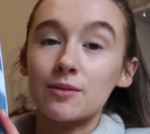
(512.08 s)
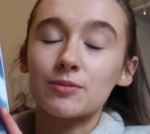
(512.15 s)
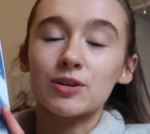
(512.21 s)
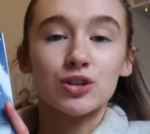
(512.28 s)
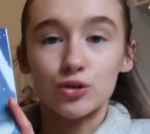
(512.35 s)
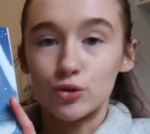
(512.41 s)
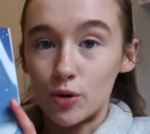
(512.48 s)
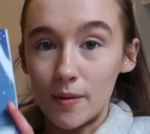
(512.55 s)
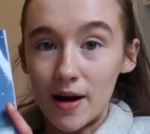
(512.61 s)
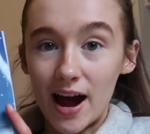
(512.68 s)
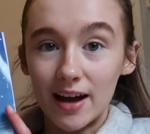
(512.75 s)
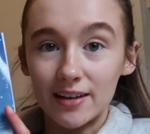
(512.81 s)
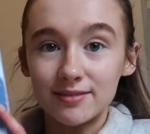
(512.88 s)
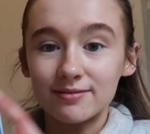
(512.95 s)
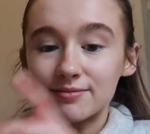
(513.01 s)
up The
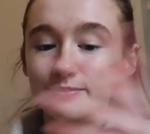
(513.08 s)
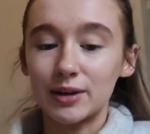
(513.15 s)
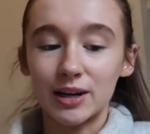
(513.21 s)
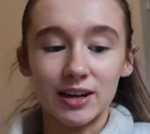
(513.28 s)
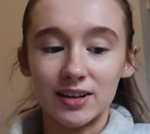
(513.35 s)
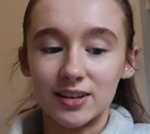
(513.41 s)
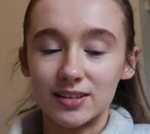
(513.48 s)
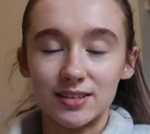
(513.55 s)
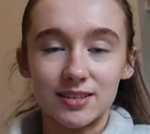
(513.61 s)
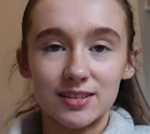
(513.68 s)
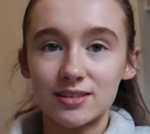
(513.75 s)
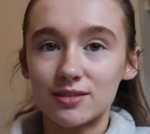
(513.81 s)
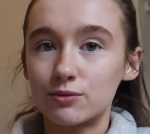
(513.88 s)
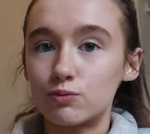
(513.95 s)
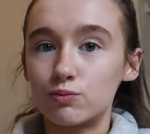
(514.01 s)
Snowman
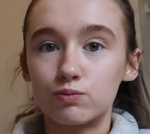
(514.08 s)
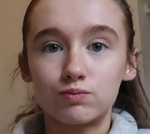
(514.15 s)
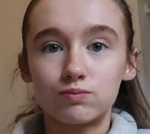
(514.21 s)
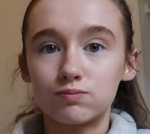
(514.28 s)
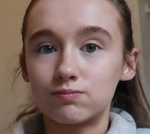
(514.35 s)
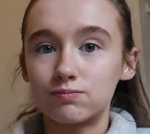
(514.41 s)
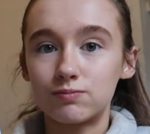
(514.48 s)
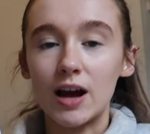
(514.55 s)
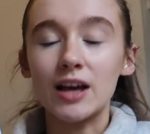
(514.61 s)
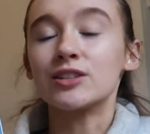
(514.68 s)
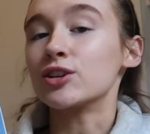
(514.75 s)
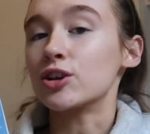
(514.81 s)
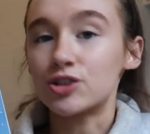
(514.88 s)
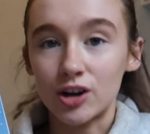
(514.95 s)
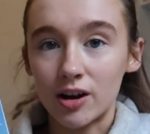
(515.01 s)
because
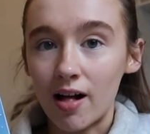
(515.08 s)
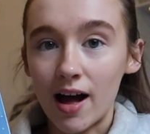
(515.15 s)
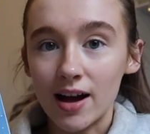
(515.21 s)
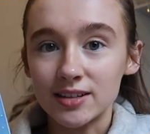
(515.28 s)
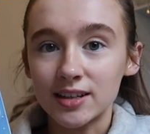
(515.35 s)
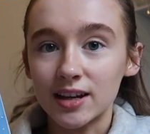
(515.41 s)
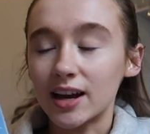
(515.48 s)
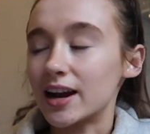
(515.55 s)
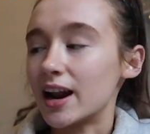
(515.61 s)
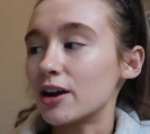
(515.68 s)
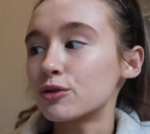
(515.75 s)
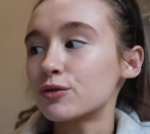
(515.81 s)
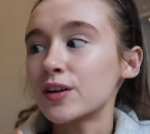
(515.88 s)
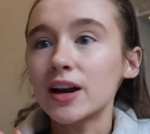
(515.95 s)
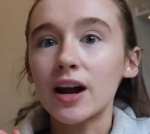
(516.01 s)
it's such a classic and I
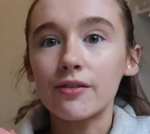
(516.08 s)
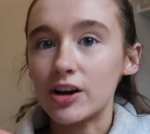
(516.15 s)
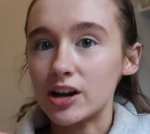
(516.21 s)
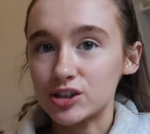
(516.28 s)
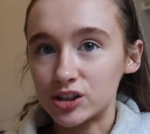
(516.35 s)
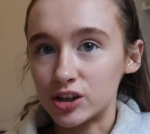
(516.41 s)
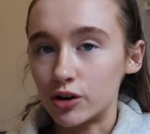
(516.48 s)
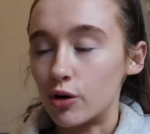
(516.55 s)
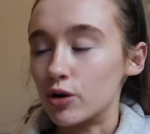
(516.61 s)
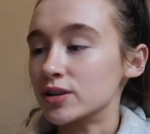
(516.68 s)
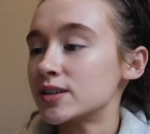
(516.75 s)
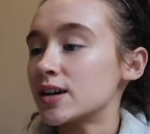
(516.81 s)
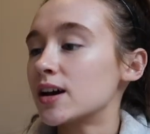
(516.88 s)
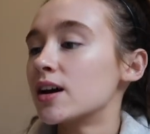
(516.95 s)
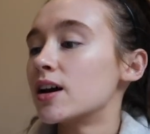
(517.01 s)
don't think I've actually
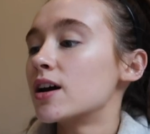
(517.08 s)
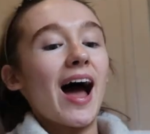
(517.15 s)
got it.